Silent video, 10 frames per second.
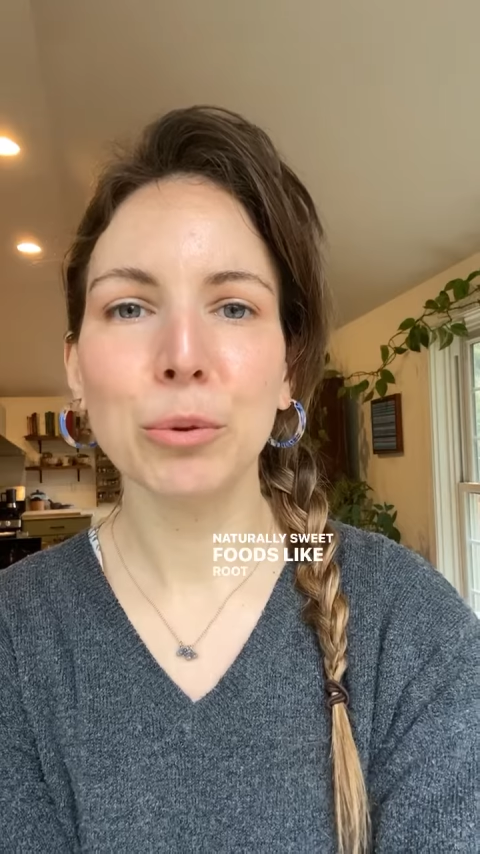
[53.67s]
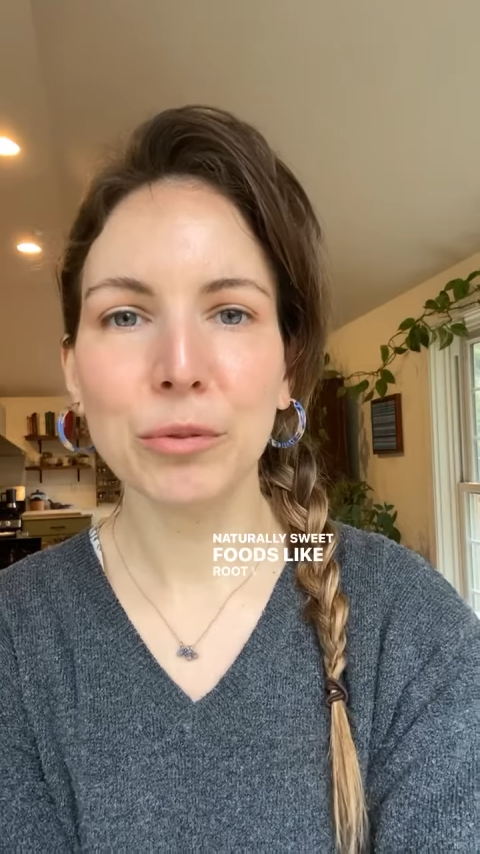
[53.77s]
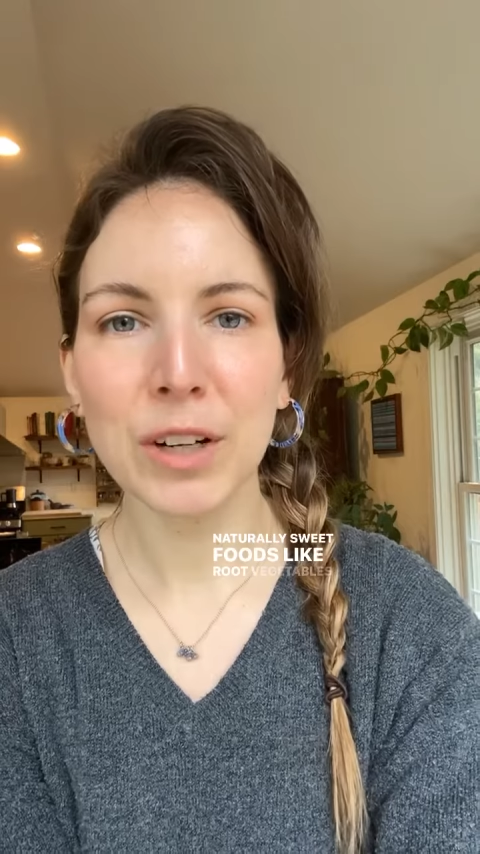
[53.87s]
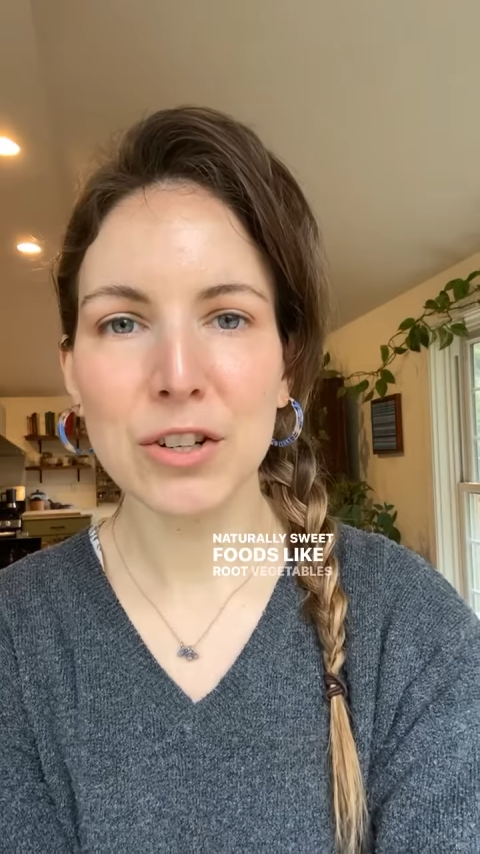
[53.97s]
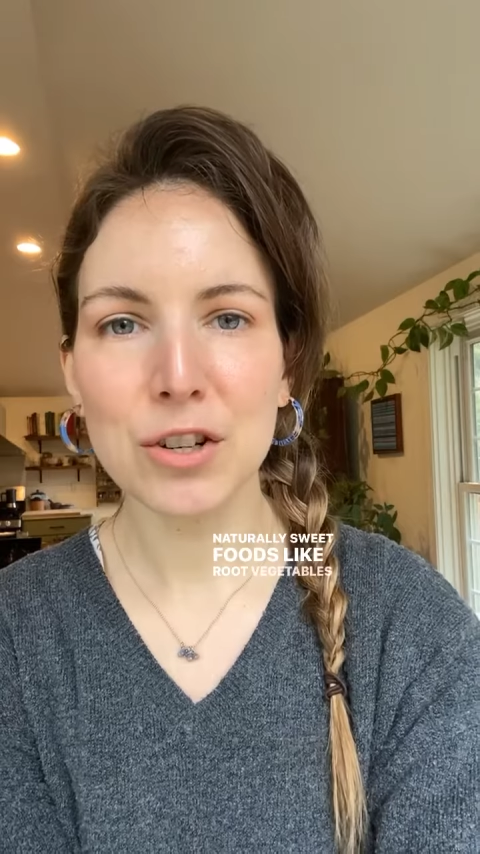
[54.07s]

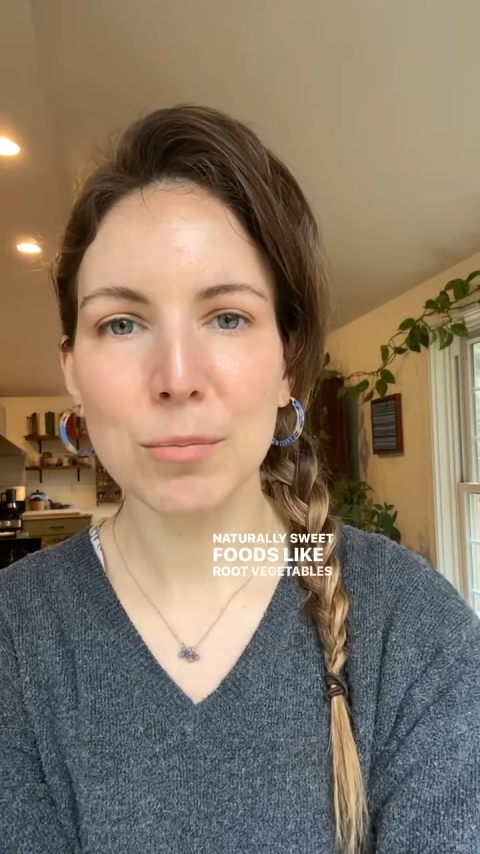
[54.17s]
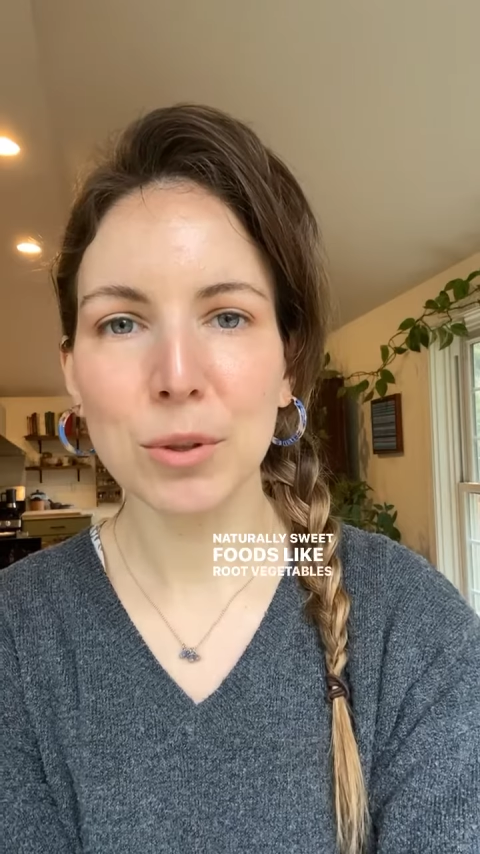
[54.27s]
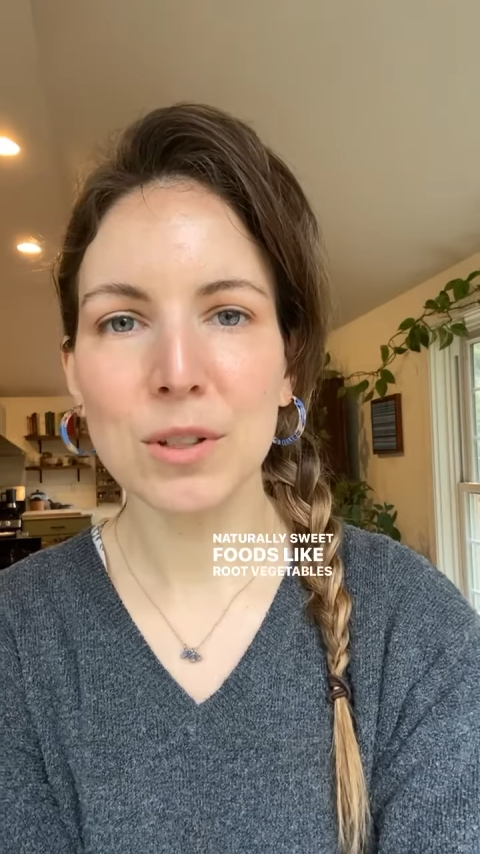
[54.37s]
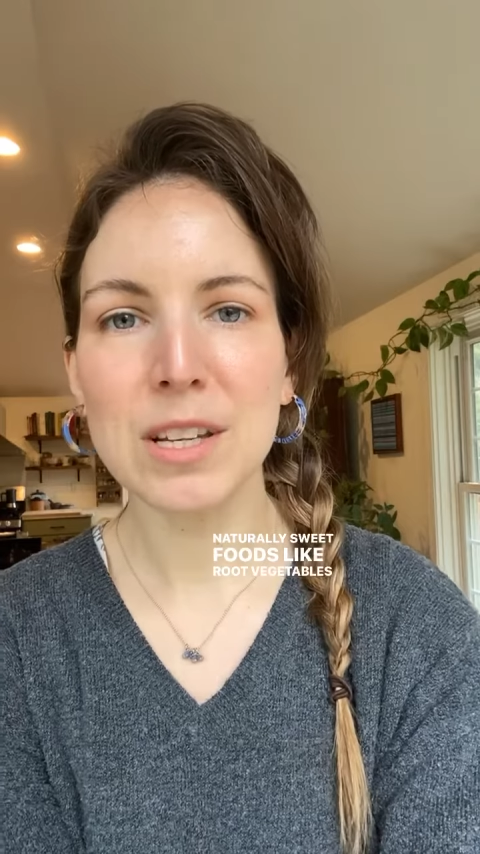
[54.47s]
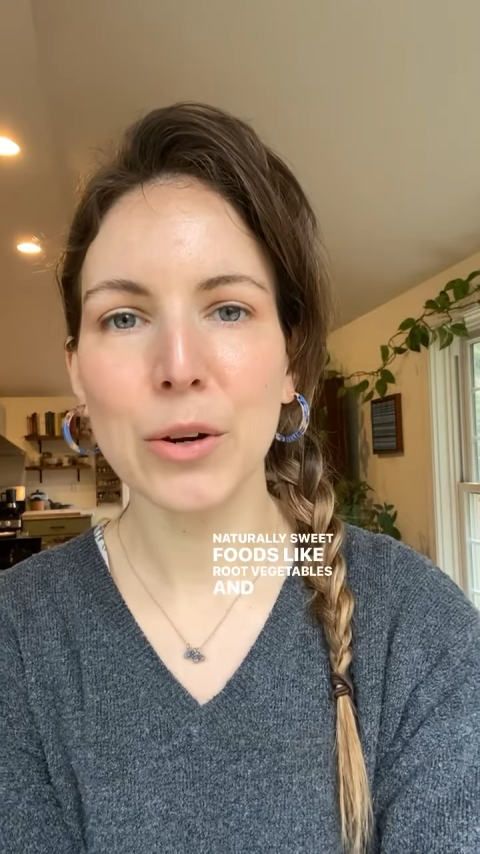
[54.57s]
root
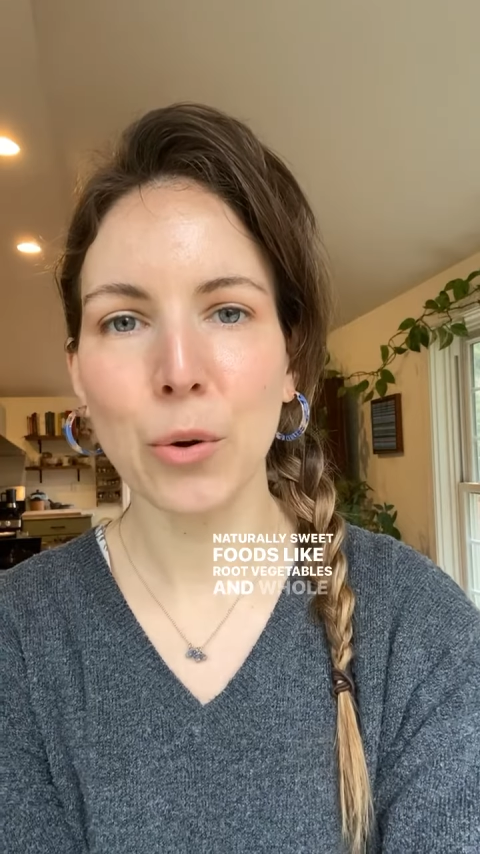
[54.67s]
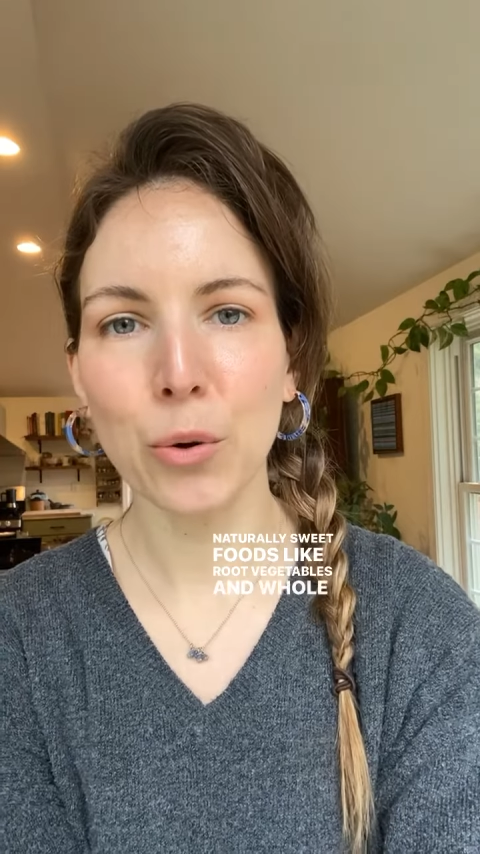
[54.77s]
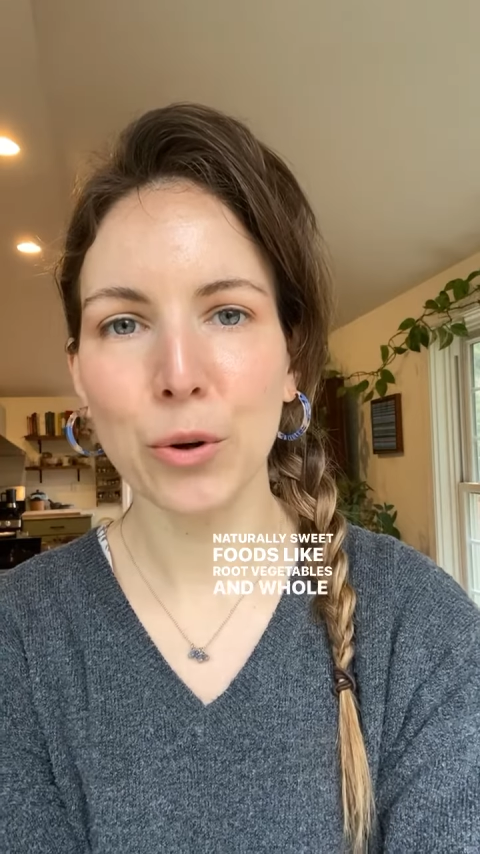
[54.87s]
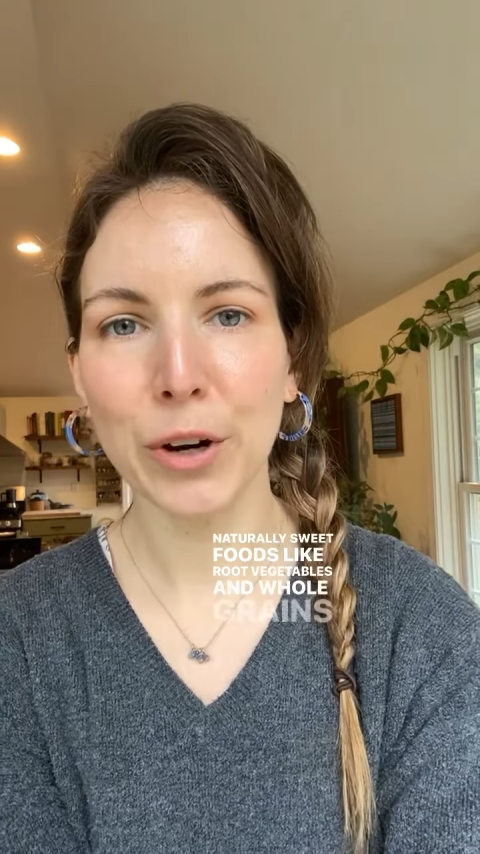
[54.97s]
vegetables and whole